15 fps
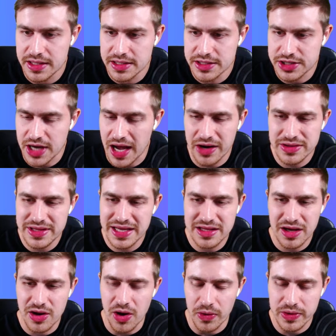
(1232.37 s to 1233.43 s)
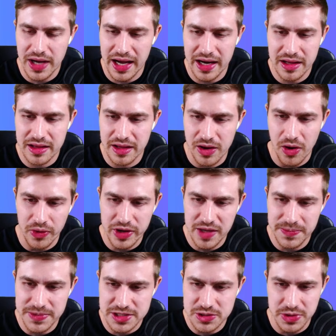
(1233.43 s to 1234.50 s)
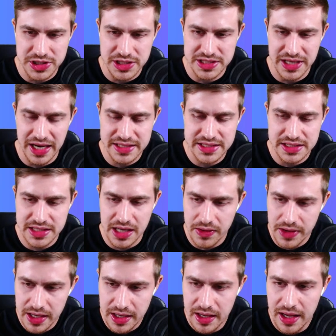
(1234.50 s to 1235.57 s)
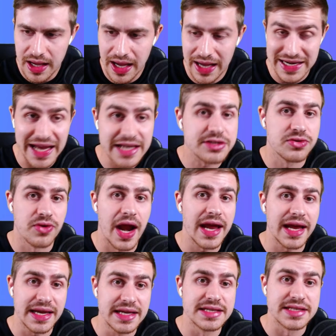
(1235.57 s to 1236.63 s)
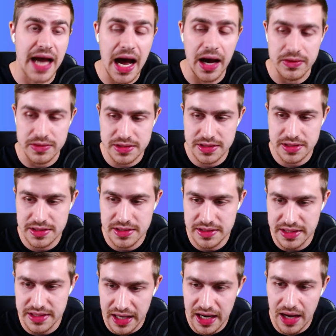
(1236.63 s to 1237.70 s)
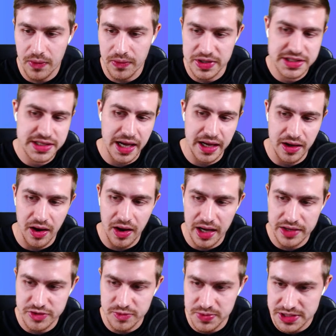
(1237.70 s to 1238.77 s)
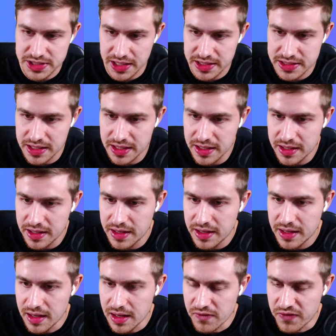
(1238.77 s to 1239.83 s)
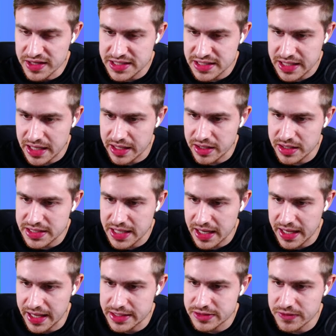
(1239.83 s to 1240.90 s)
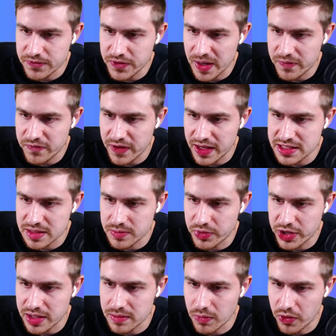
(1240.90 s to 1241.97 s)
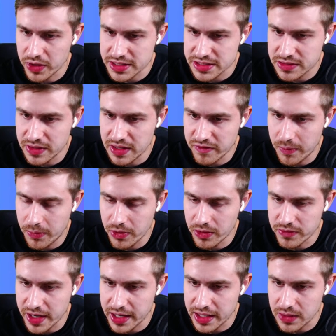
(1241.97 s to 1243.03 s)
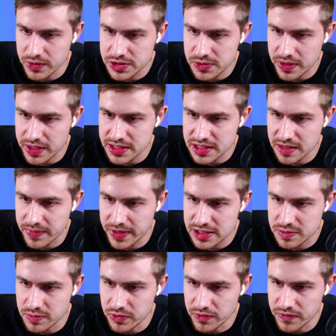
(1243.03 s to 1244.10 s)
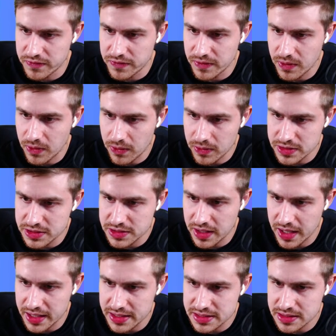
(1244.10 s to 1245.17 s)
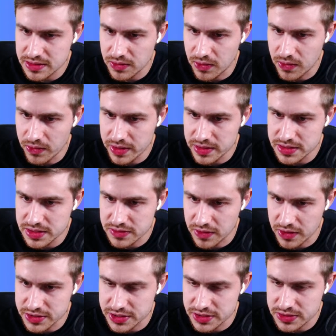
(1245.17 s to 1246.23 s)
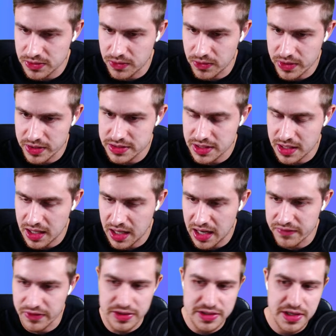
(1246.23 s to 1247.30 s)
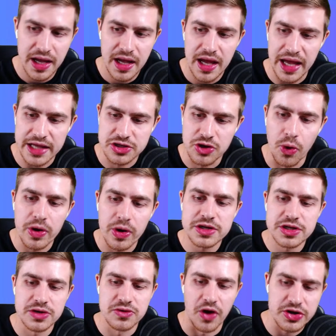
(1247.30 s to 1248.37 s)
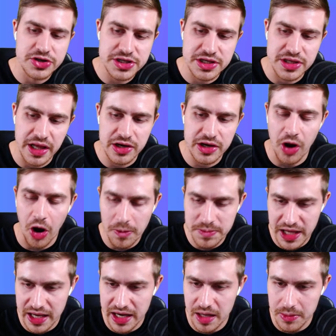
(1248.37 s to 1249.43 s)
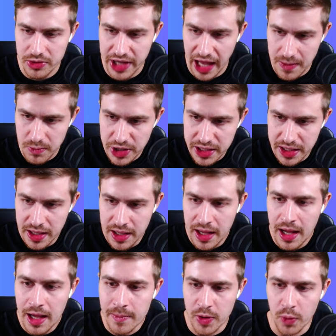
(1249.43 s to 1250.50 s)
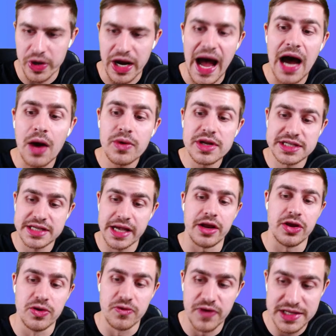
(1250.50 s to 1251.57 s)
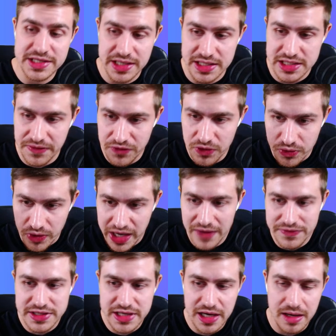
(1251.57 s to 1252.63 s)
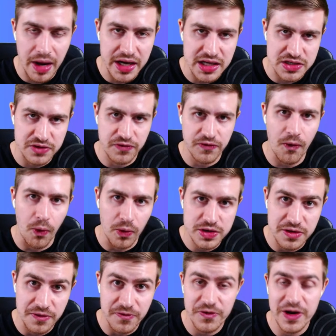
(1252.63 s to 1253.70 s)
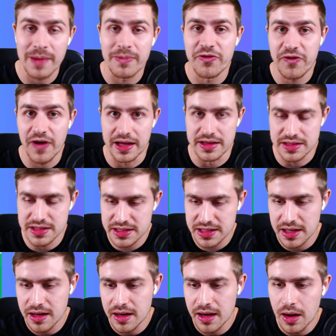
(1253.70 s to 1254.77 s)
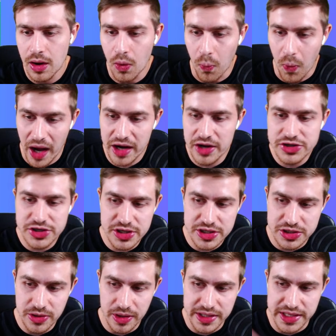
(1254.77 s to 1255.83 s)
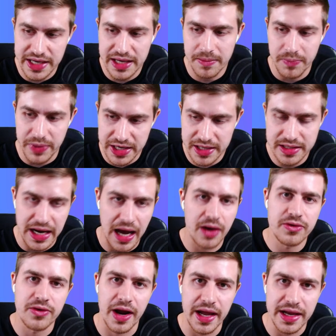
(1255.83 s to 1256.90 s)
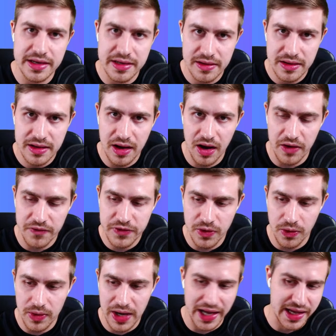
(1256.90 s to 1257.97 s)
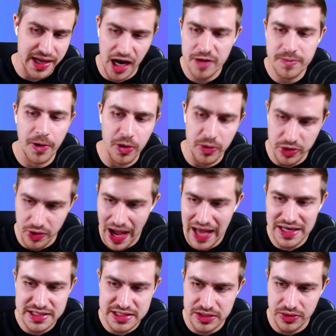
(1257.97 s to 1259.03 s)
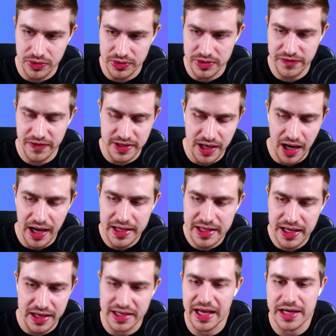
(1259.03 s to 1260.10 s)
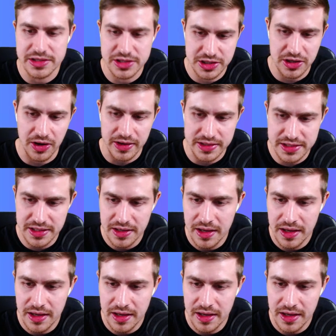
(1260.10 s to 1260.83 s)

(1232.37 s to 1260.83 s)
So I don't think the goalkeeper switch is necessary, unless Raya is out. Then I would say, yeah, 100%. Vince is saying I need to take a hit to free up funds and bring in Moyes. 3 Liverpool already. Which one is the best move? Hall to Hasten or Gordon to Rodgers or Gordon to Clivert? It's Gordon to Rodgers and then you hope they get a double game week. But what I would say to you, Vincent, is if you really have to take a -4 to free up funds, why don't you just do a bigger downgrade of your like Gakpo or your Alisson or your Van Dijk and get Slot?